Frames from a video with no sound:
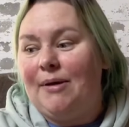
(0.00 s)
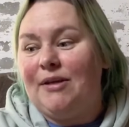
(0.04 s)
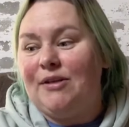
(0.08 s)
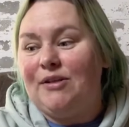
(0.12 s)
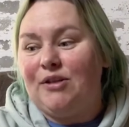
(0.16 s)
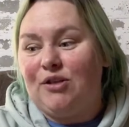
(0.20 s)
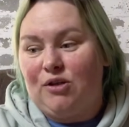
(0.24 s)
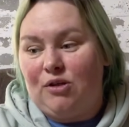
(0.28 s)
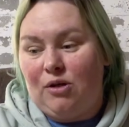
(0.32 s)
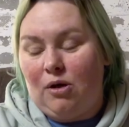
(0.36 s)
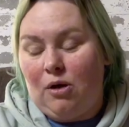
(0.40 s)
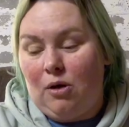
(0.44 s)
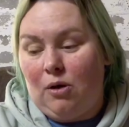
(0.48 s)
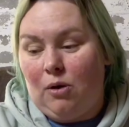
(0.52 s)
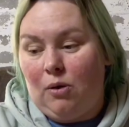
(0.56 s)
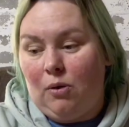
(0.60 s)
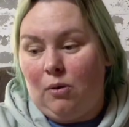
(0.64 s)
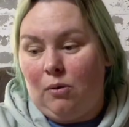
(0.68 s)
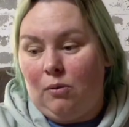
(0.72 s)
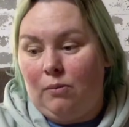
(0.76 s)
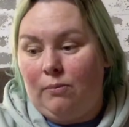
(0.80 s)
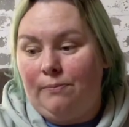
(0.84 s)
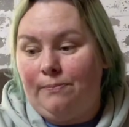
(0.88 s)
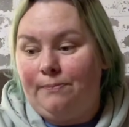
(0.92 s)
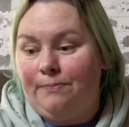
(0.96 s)

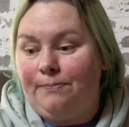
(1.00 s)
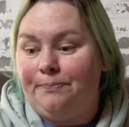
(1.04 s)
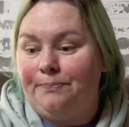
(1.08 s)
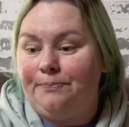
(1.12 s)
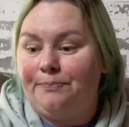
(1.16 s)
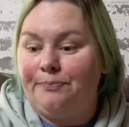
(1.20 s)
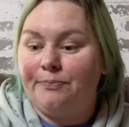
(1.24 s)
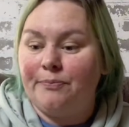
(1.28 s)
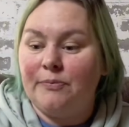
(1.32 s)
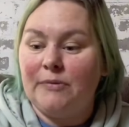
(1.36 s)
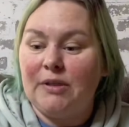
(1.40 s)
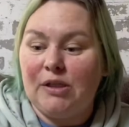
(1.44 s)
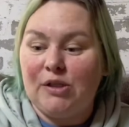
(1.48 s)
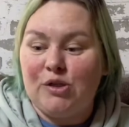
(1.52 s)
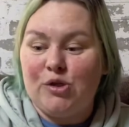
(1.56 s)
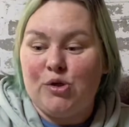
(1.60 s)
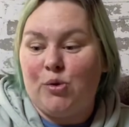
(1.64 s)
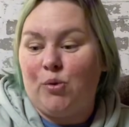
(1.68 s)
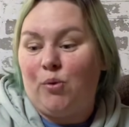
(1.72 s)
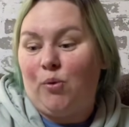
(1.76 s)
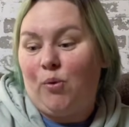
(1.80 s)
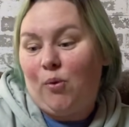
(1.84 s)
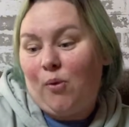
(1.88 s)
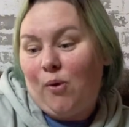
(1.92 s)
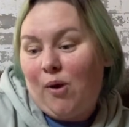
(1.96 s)
So
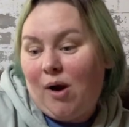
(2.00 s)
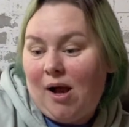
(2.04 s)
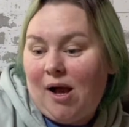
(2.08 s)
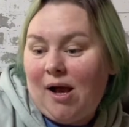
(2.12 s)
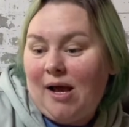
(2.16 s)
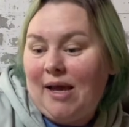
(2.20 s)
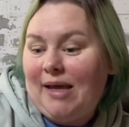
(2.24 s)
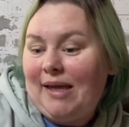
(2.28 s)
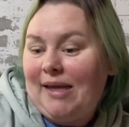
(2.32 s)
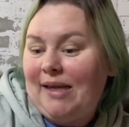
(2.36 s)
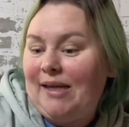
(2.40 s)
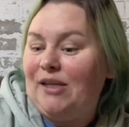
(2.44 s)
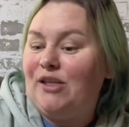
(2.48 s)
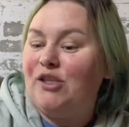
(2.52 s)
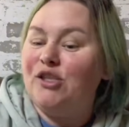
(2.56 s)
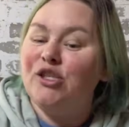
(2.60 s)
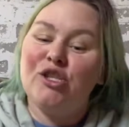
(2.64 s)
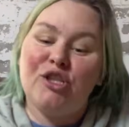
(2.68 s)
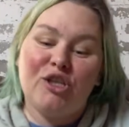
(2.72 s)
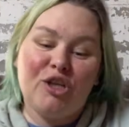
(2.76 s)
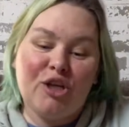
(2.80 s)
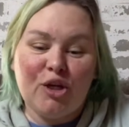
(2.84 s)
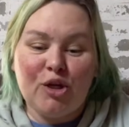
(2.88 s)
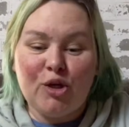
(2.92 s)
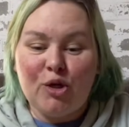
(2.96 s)
trying
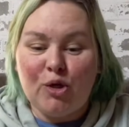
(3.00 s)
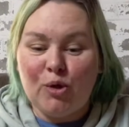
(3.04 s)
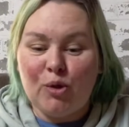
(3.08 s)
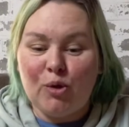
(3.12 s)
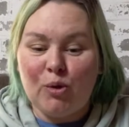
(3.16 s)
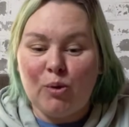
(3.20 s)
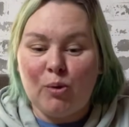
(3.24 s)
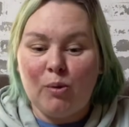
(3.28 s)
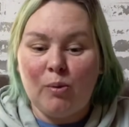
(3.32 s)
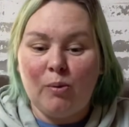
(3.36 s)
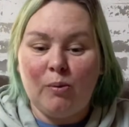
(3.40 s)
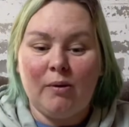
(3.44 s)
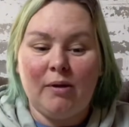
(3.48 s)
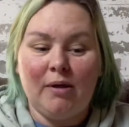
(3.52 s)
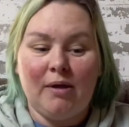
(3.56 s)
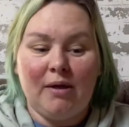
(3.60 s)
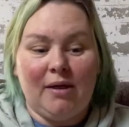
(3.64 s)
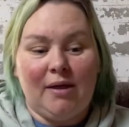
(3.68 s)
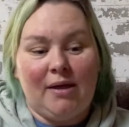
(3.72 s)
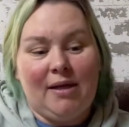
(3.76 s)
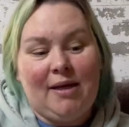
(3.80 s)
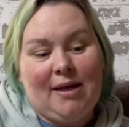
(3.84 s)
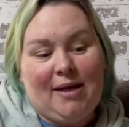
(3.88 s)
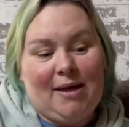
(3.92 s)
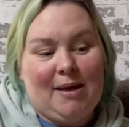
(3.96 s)
to
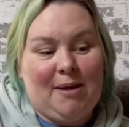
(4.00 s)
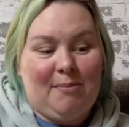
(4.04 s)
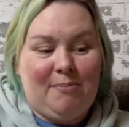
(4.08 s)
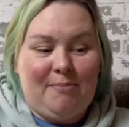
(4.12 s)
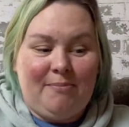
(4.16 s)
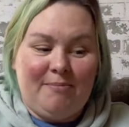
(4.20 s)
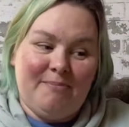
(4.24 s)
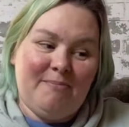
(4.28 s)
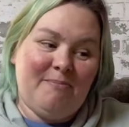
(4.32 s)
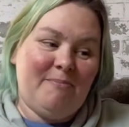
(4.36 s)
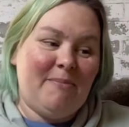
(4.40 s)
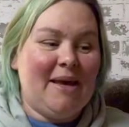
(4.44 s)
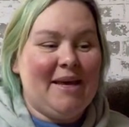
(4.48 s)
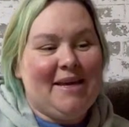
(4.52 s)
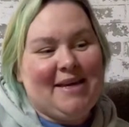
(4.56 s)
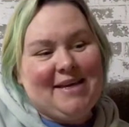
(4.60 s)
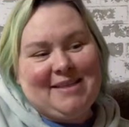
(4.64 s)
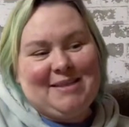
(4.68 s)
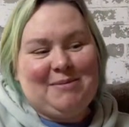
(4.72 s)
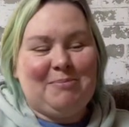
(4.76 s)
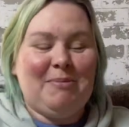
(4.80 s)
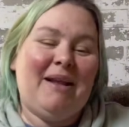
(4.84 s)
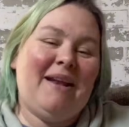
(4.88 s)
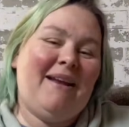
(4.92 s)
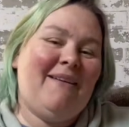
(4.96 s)
make
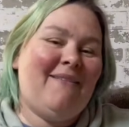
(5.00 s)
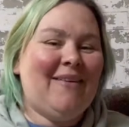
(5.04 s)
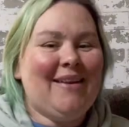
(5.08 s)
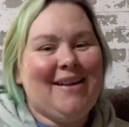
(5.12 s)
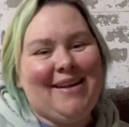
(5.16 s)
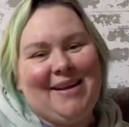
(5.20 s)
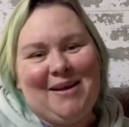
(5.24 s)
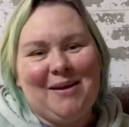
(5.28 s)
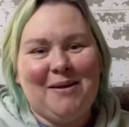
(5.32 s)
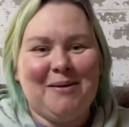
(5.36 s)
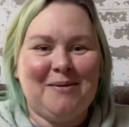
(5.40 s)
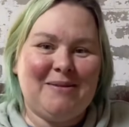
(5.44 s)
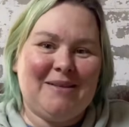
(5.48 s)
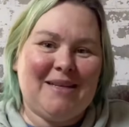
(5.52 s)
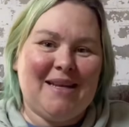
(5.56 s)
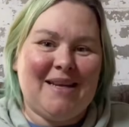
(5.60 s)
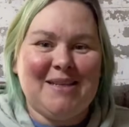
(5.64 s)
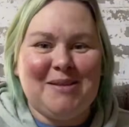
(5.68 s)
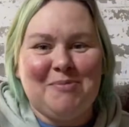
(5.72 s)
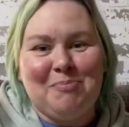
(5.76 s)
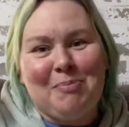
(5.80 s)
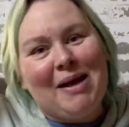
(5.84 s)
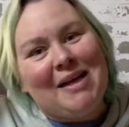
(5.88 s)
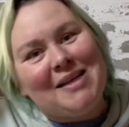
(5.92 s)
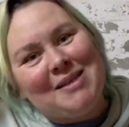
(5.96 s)
as many videos
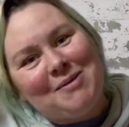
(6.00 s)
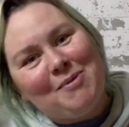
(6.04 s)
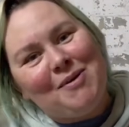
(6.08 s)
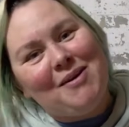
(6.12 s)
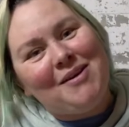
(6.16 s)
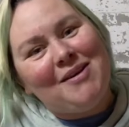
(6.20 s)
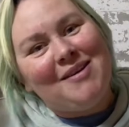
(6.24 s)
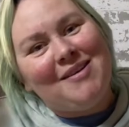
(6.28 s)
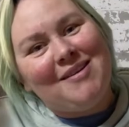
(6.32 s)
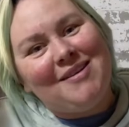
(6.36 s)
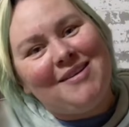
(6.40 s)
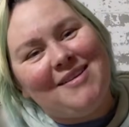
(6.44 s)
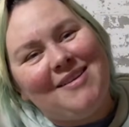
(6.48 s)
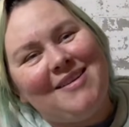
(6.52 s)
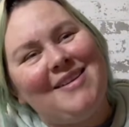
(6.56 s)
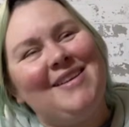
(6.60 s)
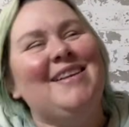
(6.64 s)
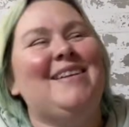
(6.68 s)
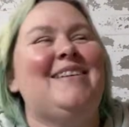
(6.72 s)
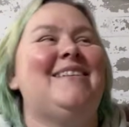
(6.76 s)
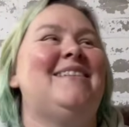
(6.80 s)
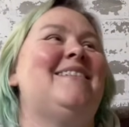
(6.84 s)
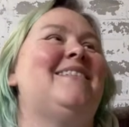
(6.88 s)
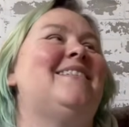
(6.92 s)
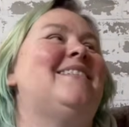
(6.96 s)
as possible.
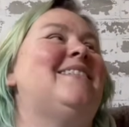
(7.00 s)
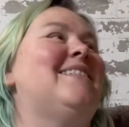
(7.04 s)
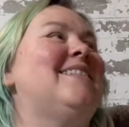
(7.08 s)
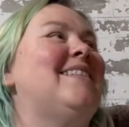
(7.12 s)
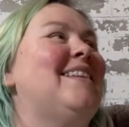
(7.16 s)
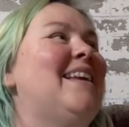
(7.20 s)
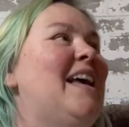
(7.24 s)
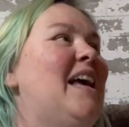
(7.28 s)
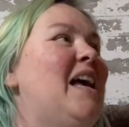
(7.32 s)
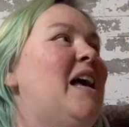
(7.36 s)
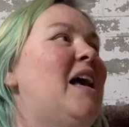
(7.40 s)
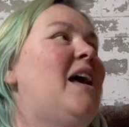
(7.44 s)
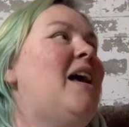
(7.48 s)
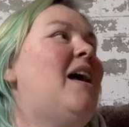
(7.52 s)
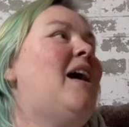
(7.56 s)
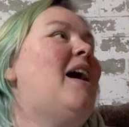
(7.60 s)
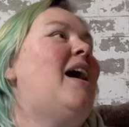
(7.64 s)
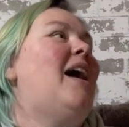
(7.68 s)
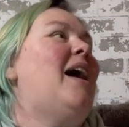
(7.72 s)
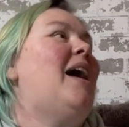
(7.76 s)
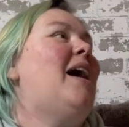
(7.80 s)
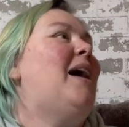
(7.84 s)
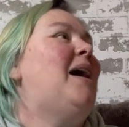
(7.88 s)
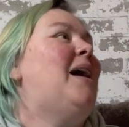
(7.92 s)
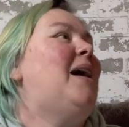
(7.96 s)

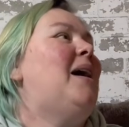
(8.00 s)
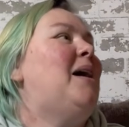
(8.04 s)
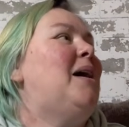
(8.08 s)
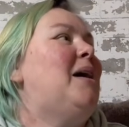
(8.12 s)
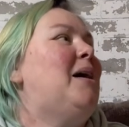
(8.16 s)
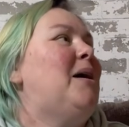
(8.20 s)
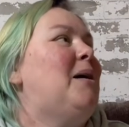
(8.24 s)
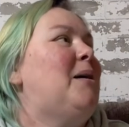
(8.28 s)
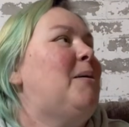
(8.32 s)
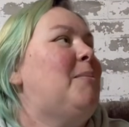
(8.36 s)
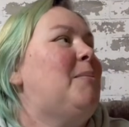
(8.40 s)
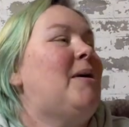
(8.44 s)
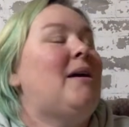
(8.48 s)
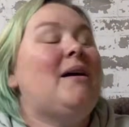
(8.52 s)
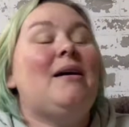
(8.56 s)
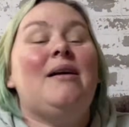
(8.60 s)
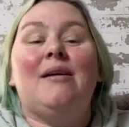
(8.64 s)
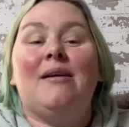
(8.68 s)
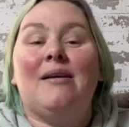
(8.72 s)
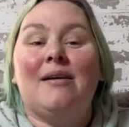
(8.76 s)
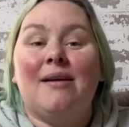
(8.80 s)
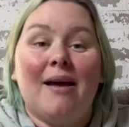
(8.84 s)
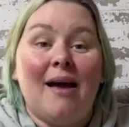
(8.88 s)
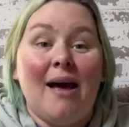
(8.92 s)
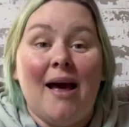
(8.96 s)

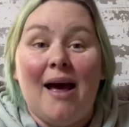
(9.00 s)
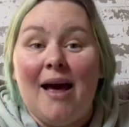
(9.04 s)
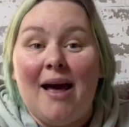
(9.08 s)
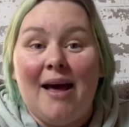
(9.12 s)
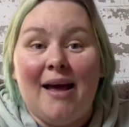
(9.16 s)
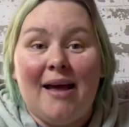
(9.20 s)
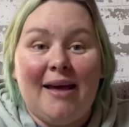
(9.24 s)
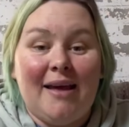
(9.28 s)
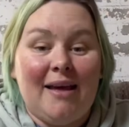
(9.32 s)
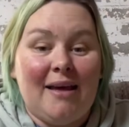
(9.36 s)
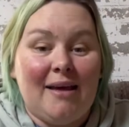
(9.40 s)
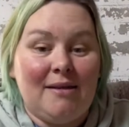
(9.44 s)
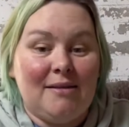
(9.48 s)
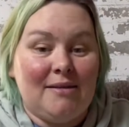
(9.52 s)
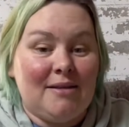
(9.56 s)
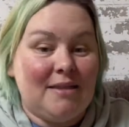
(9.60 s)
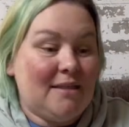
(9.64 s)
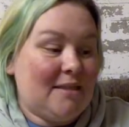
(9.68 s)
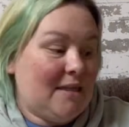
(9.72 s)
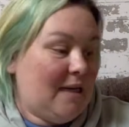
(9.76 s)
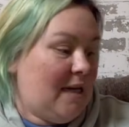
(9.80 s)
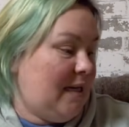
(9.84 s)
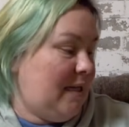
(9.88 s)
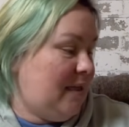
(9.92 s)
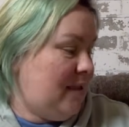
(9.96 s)
I
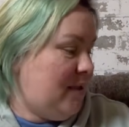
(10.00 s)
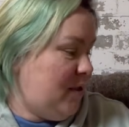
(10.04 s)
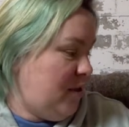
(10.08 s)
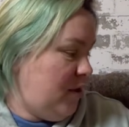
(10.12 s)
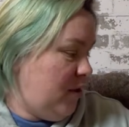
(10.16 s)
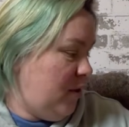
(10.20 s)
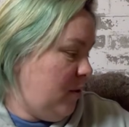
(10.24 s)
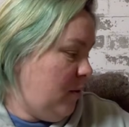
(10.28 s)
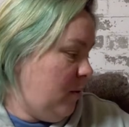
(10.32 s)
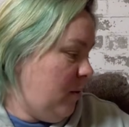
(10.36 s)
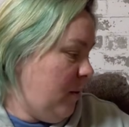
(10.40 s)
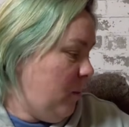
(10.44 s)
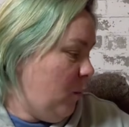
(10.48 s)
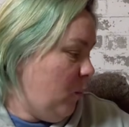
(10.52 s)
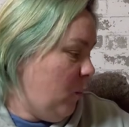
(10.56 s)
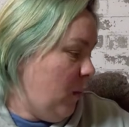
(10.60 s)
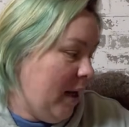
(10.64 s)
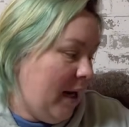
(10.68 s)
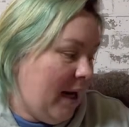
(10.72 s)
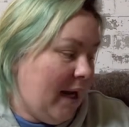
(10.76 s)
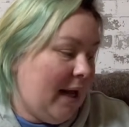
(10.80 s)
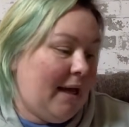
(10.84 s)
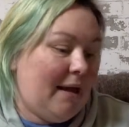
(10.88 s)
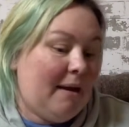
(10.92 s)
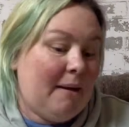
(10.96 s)
decided to, when
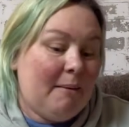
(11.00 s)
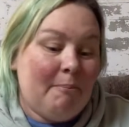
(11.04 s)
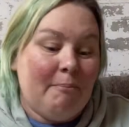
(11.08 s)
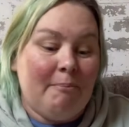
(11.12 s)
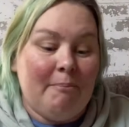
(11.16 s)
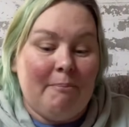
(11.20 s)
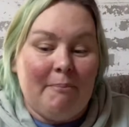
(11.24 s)
I